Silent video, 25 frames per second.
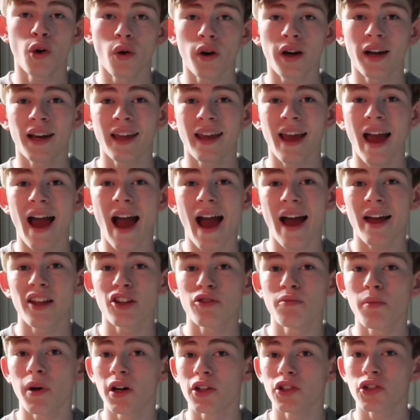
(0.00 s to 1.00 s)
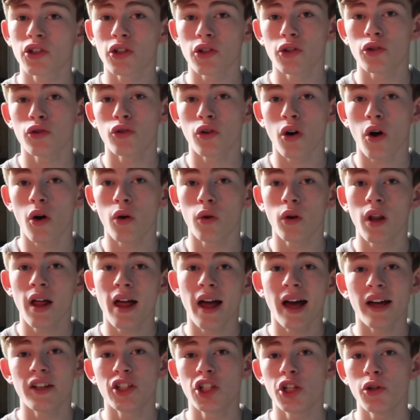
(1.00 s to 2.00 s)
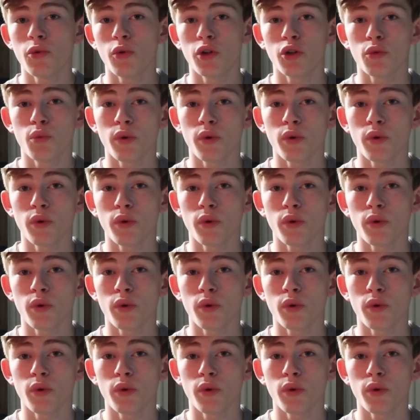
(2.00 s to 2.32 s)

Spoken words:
not going to get as much control as you would